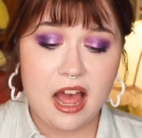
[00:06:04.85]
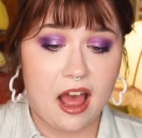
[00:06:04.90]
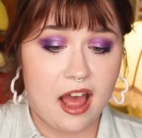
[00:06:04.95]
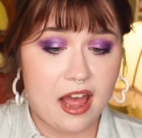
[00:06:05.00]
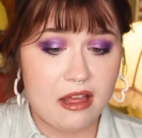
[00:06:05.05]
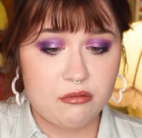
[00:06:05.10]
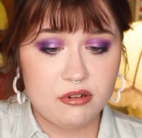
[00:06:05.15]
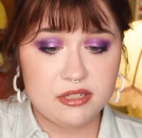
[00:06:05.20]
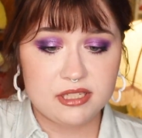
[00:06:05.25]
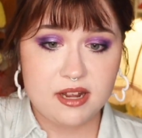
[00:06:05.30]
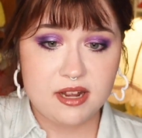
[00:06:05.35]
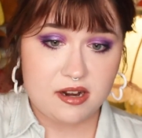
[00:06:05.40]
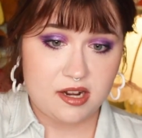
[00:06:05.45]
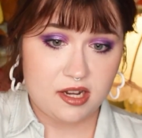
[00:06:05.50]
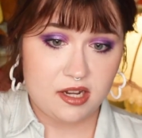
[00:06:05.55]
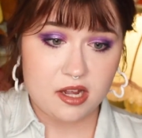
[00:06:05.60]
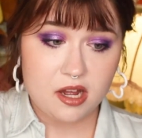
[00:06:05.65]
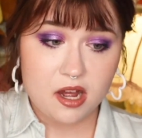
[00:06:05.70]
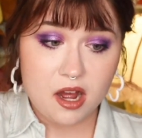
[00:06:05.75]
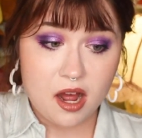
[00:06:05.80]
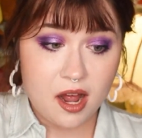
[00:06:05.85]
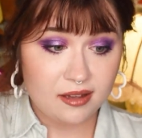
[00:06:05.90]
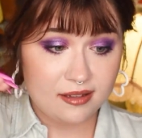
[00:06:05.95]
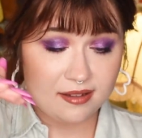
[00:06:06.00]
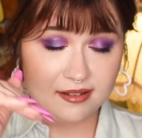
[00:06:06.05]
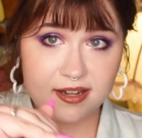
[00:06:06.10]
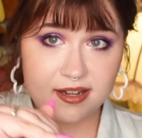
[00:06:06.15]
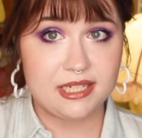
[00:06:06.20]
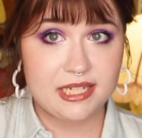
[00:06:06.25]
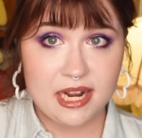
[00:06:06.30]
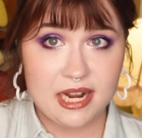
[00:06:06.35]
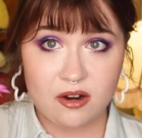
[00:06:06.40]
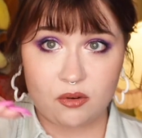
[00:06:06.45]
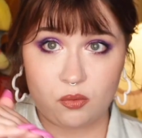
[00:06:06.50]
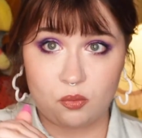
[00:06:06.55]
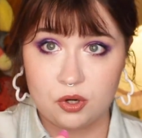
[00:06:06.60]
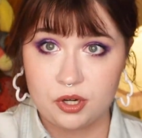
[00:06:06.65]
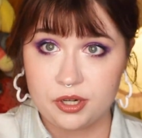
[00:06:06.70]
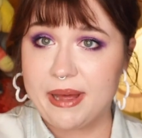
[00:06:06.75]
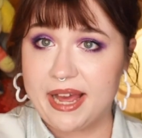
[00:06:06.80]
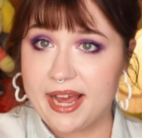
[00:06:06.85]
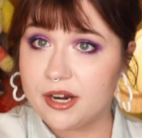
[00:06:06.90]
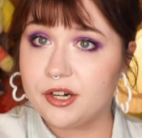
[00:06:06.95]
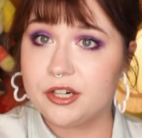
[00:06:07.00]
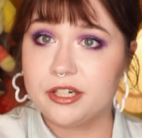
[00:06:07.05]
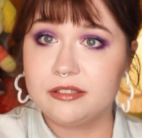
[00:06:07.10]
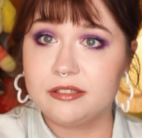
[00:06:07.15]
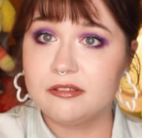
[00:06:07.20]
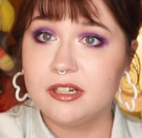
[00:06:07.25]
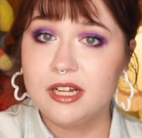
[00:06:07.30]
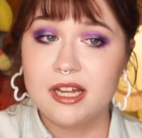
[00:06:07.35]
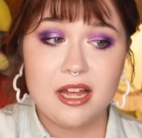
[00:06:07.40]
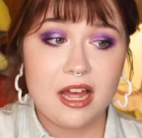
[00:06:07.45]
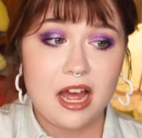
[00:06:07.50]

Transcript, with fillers: I was on a constant downward pattern.